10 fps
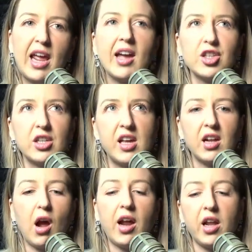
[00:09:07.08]
But
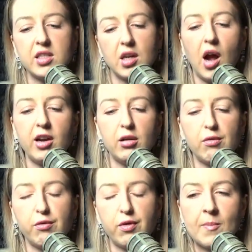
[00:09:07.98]
actually it's kind
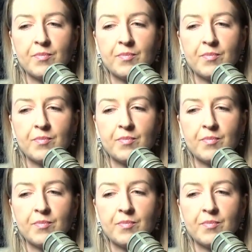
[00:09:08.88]
of